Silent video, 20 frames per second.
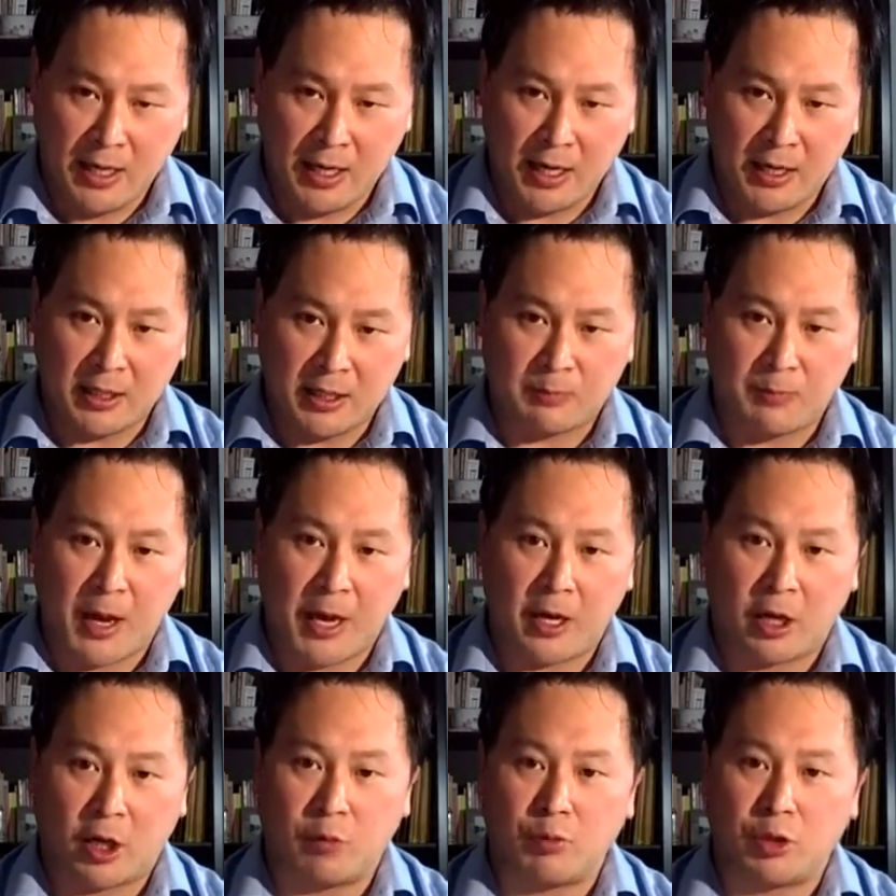and
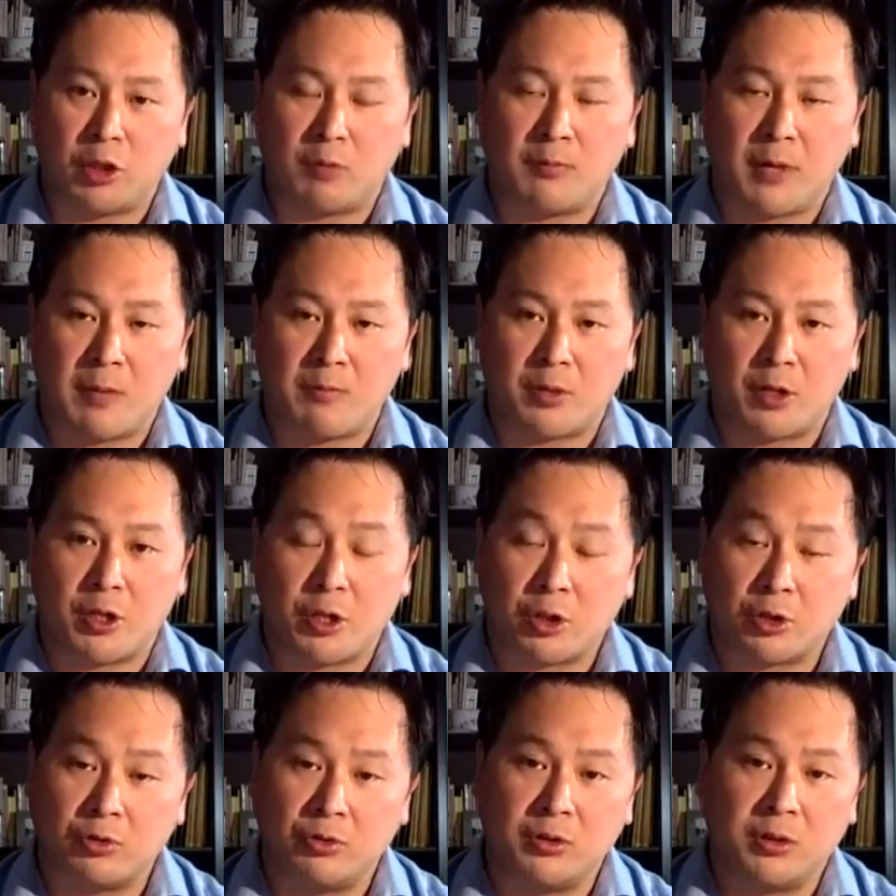Hispanic community
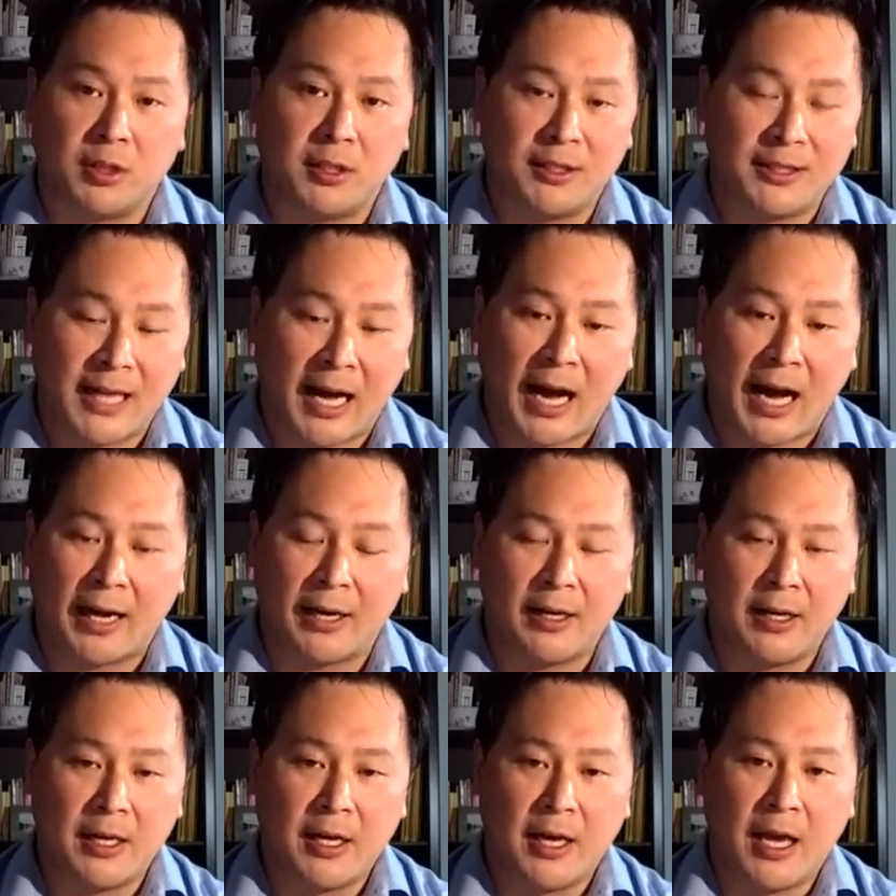members who did
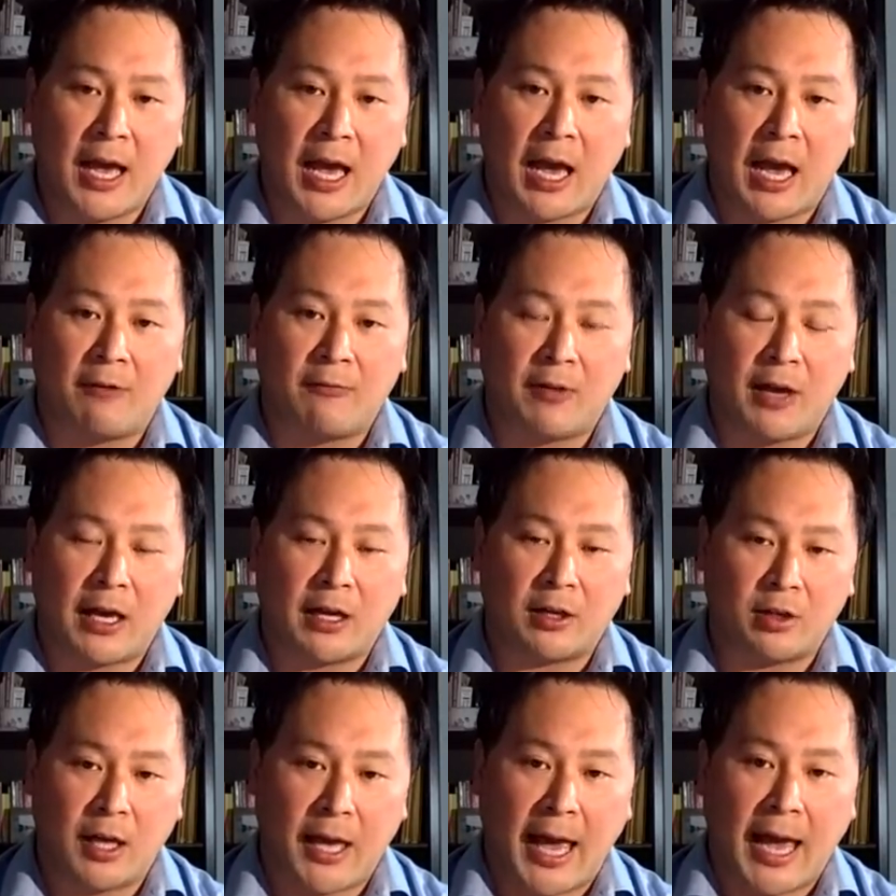not have
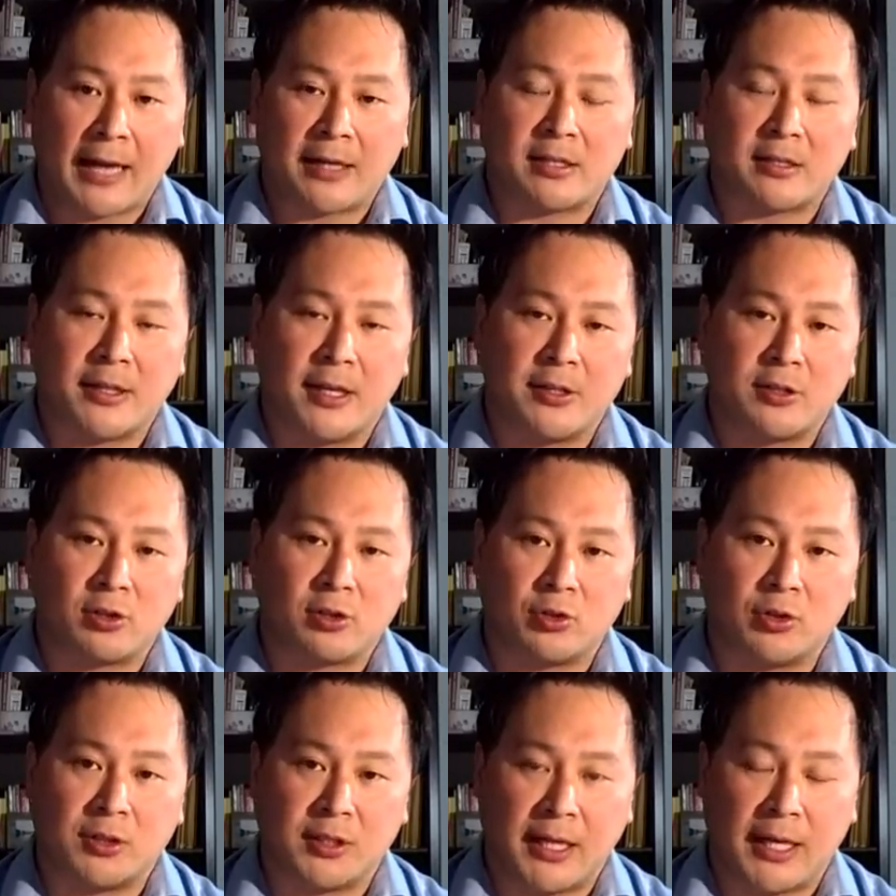access
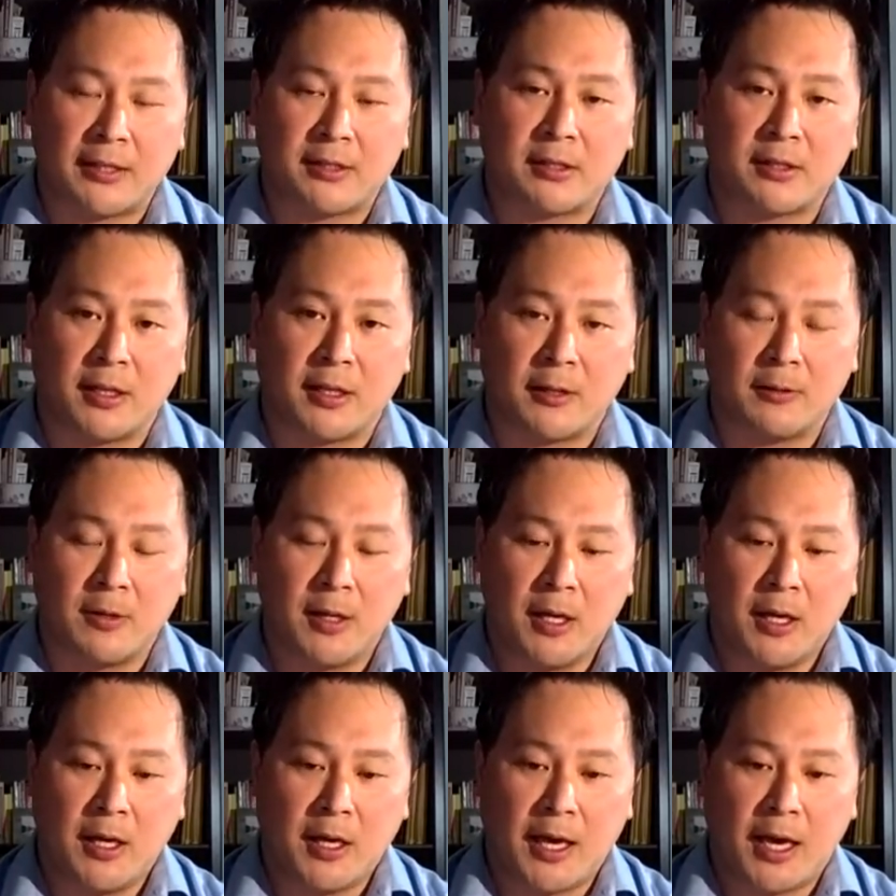to testing
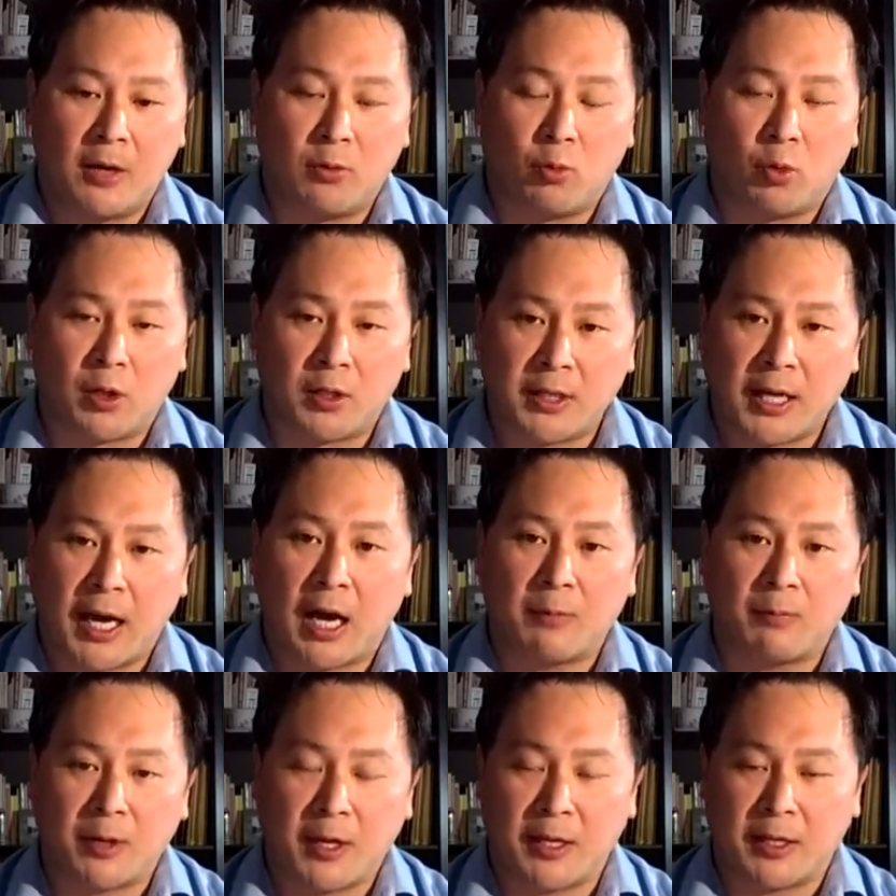and were
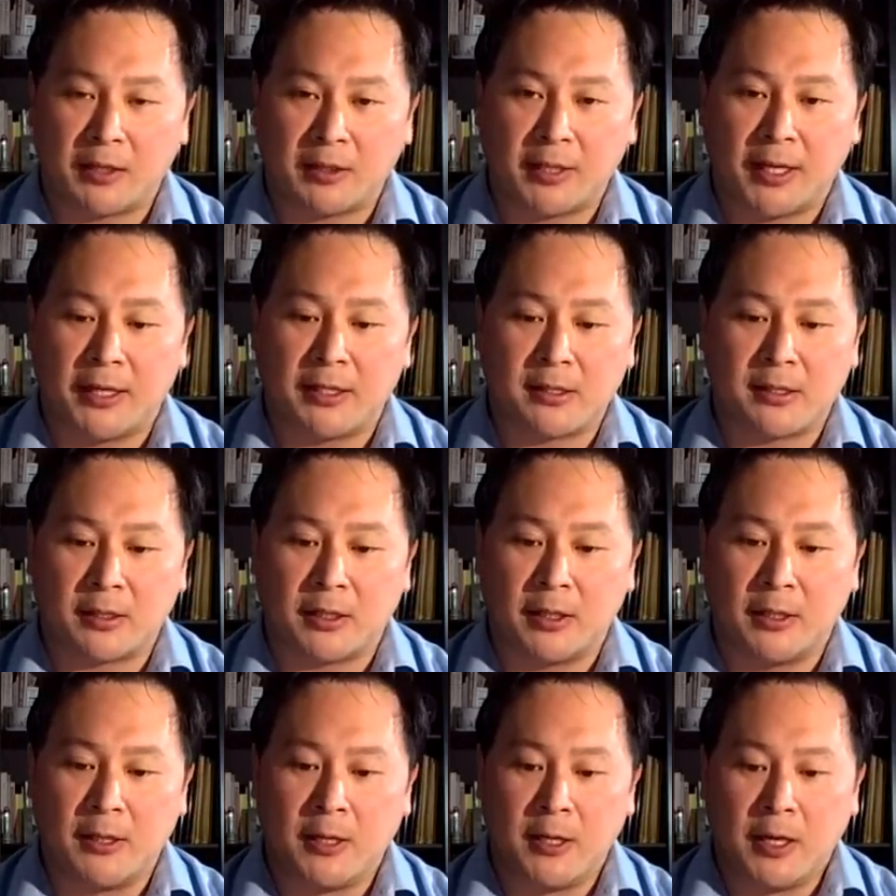not getting
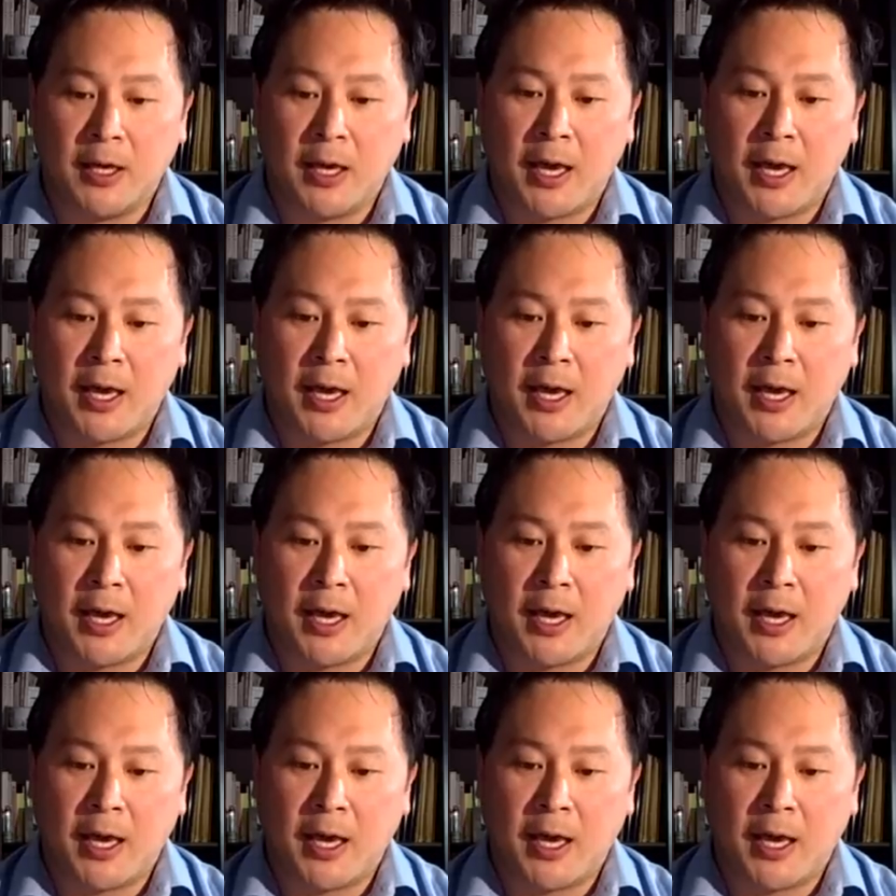tested.